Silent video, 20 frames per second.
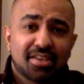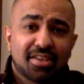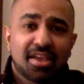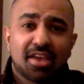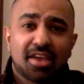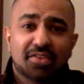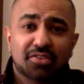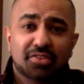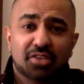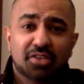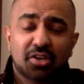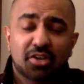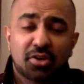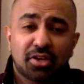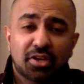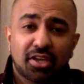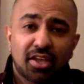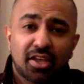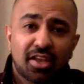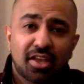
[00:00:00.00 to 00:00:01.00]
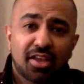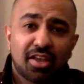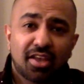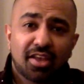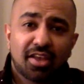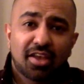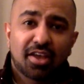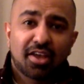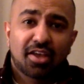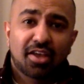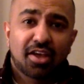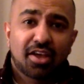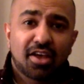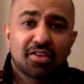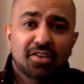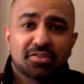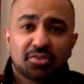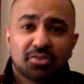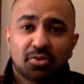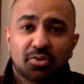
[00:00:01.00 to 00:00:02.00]
How's it going?
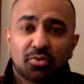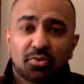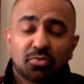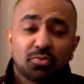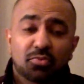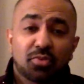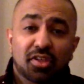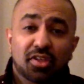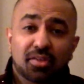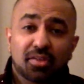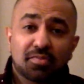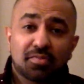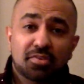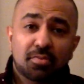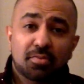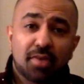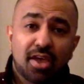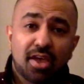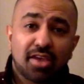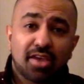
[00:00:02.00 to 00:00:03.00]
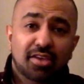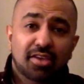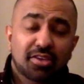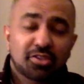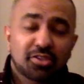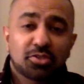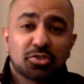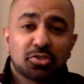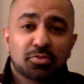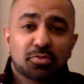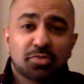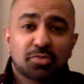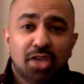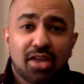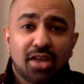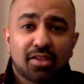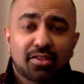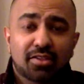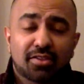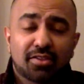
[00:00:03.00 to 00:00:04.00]
So welcome to my YouTube
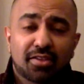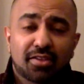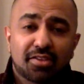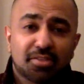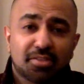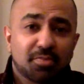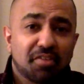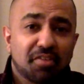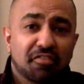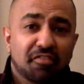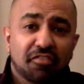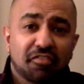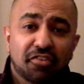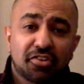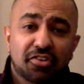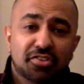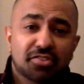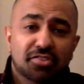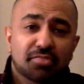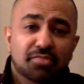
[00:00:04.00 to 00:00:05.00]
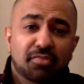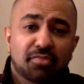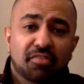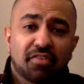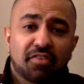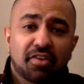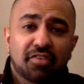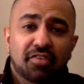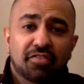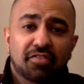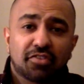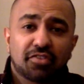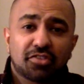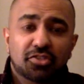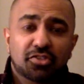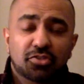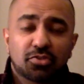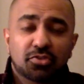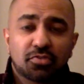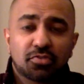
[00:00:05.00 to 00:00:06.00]
channel. This is my very first
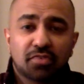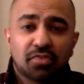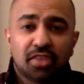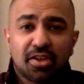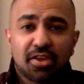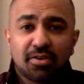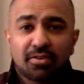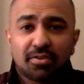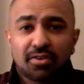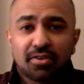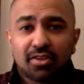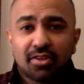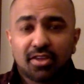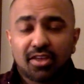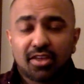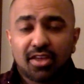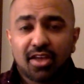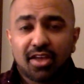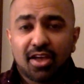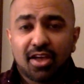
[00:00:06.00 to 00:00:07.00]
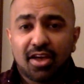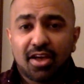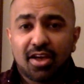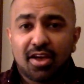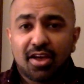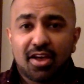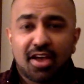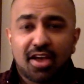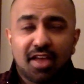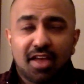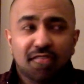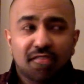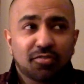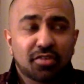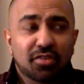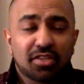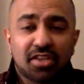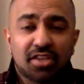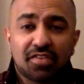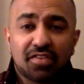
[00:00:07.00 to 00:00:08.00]
YouTube video. Haven't
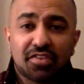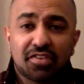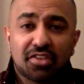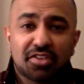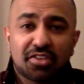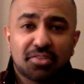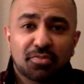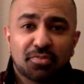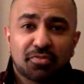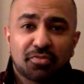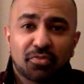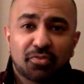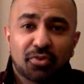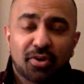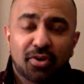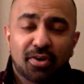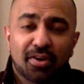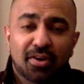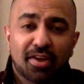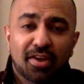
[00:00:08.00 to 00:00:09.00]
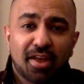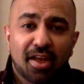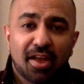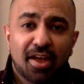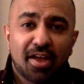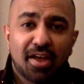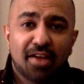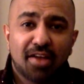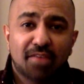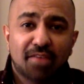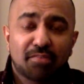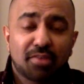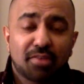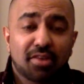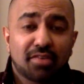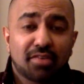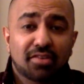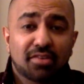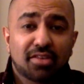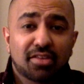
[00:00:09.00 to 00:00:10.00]
really ever done this before,
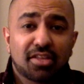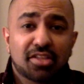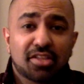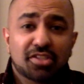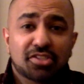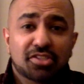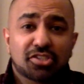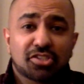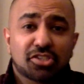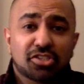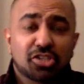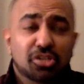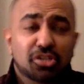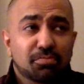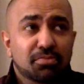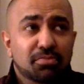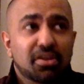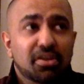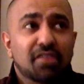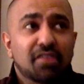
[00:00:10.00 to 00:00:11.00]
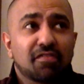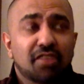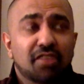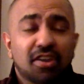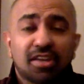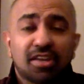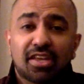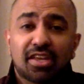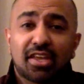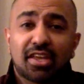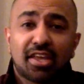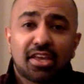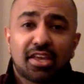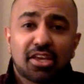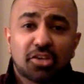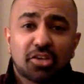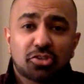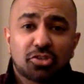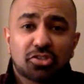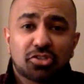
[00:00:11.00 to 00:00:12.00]
but it should be a very
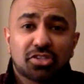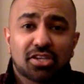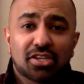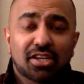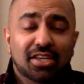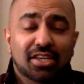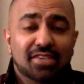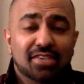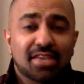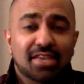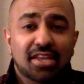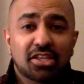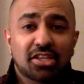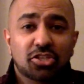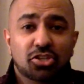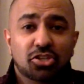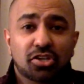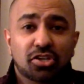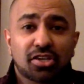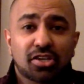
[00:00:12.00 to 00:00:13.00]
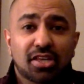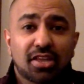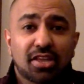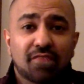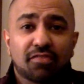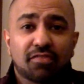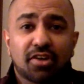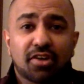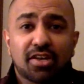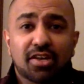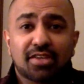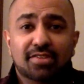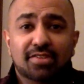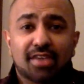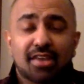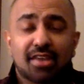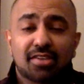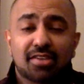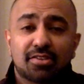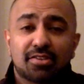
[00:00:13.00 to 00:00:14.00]
interesting and exciting journey, and I'm very
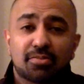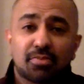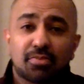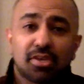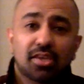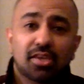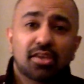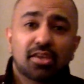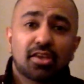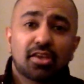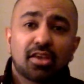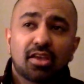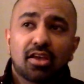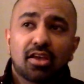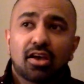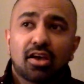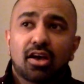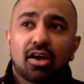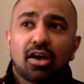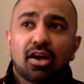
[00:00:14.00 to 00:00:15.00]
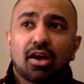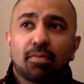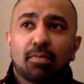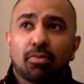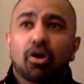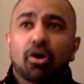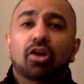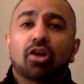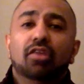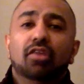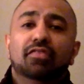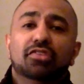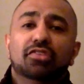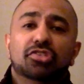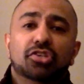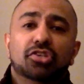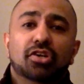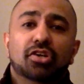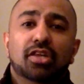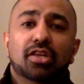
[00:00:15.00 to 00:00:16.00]
excited to be a part of this
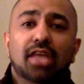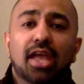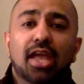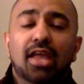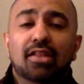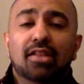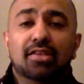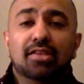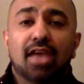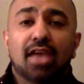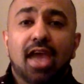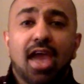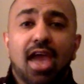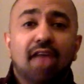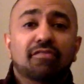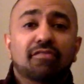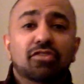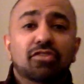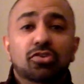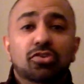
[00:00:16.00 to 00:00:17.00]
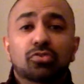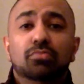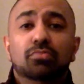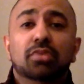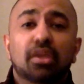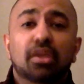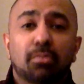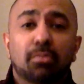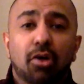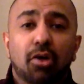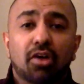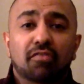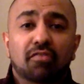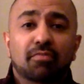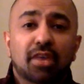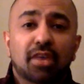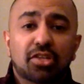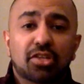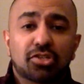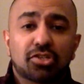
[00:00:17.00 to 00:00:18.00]
journey and to have you be a part of
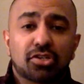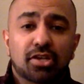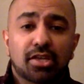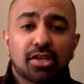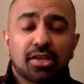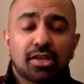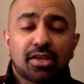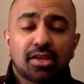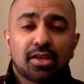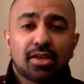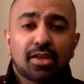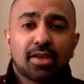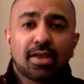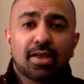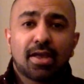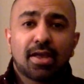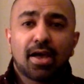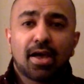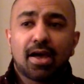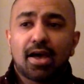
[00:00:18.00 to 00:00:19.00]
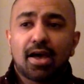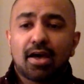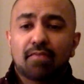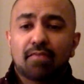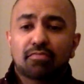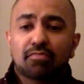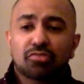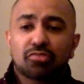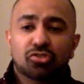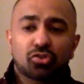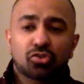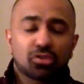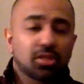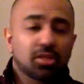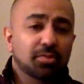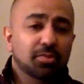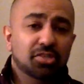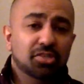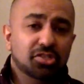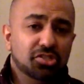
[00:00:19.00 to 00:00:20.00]
my journey. So
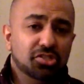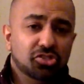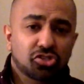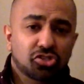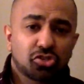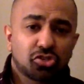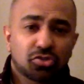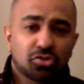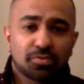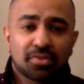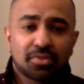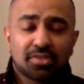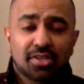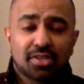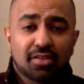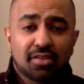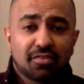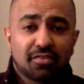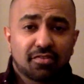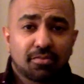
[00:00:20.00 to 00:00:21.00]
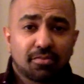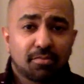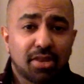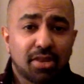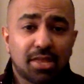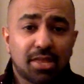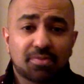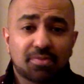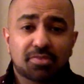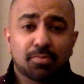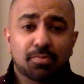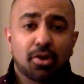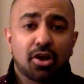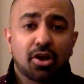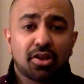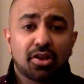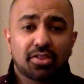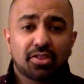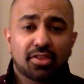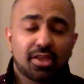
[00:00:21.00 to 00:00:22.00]
let me just introduce myself. My name is
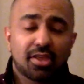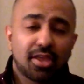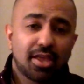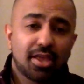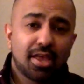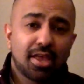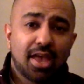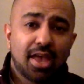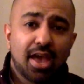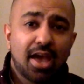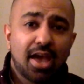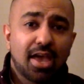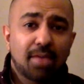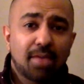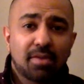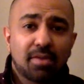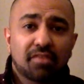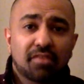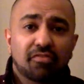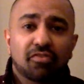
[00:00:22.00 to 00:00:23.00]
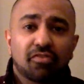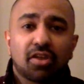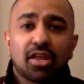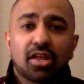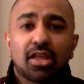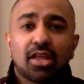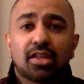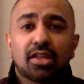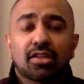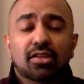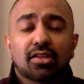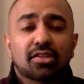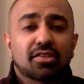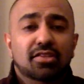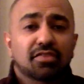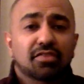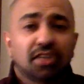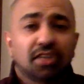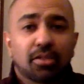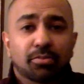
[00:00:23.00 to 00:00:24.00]
Parth. I am a front-end
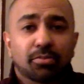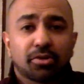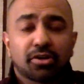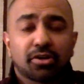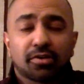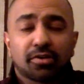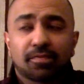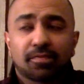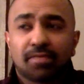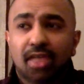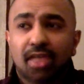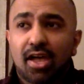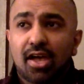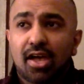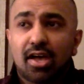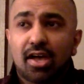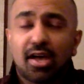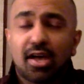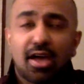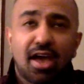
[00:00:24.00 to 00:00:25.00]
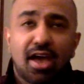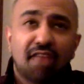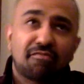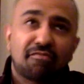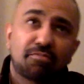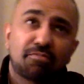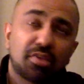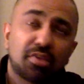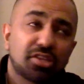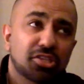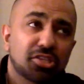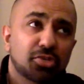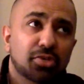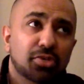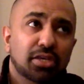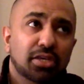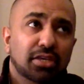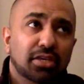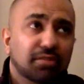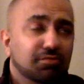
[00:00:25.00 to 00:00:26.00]
developer. I've been
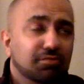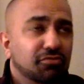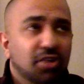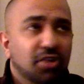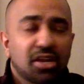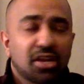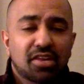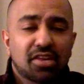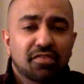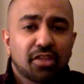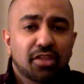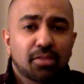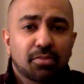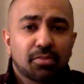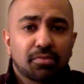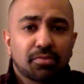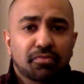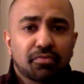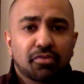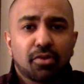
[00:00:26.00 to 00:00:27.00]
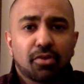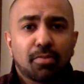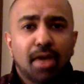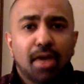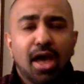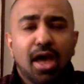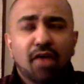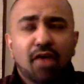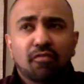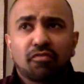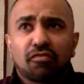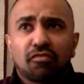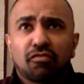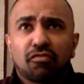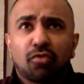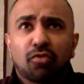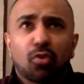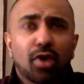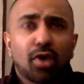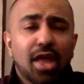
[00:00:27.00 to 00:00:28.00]
doing front-end development for about
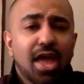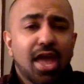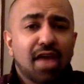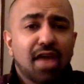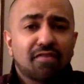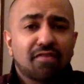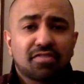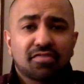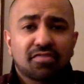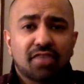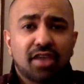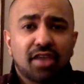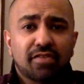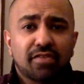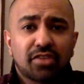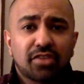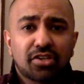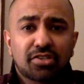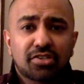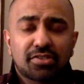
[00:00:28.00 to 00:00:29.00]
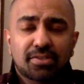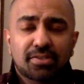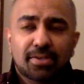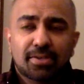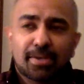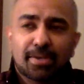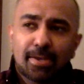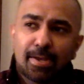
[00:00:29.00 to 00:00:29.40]
4.5 to 5 years.